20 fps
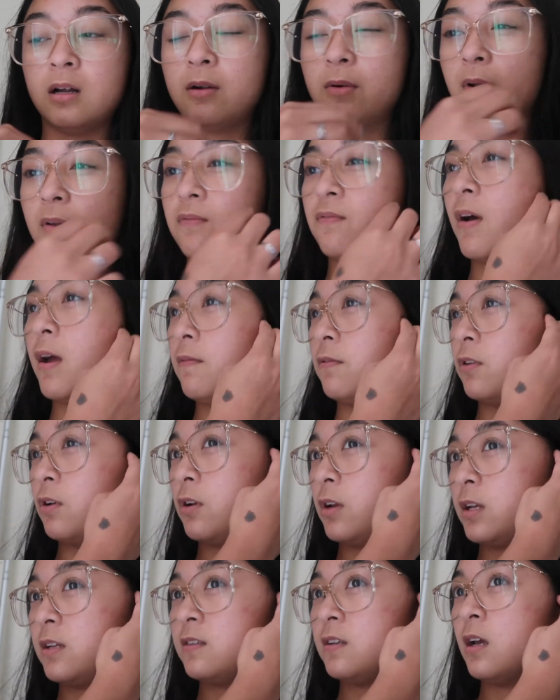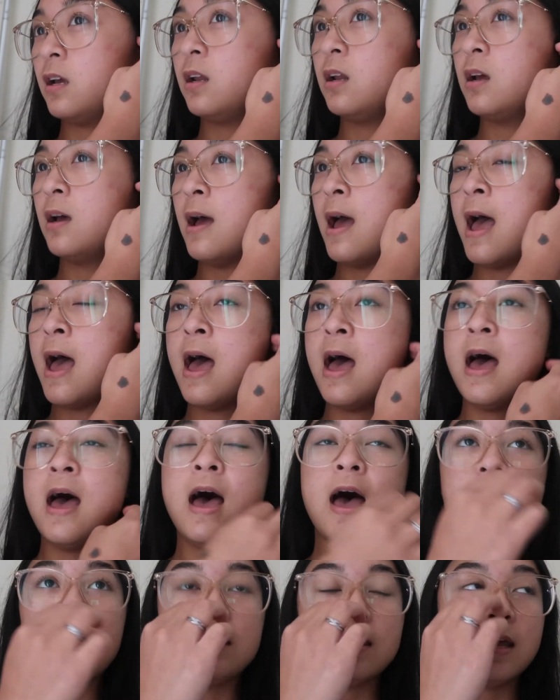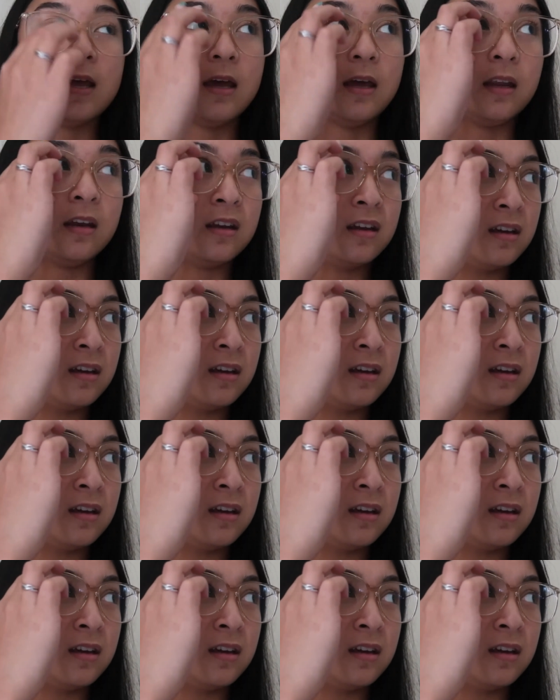around 5.30 he said. And then